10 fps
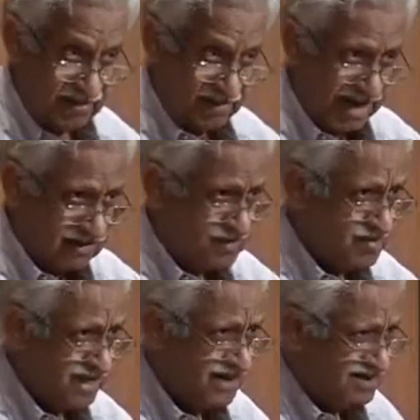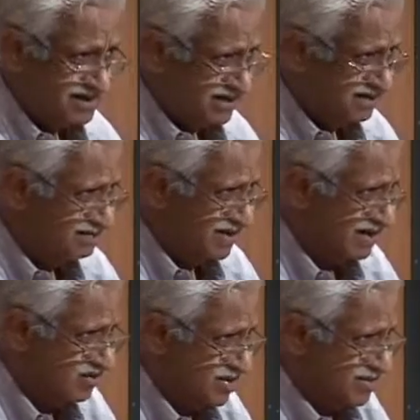at the back of my mind,
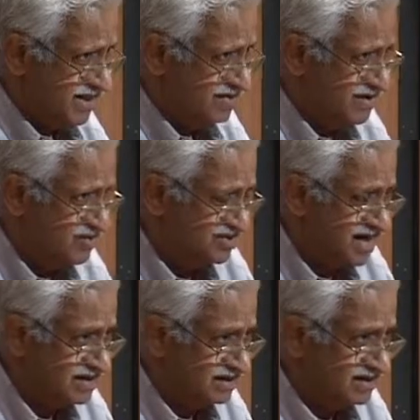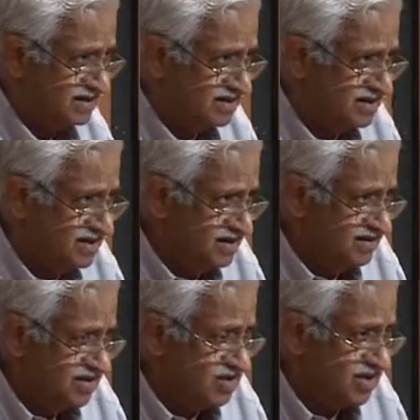when
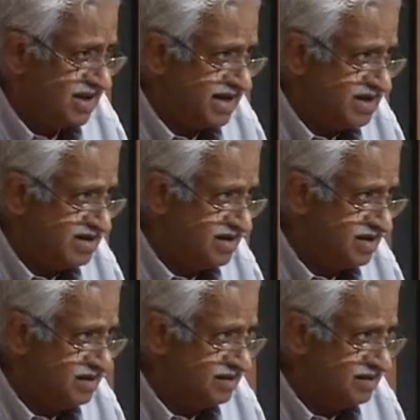you are lying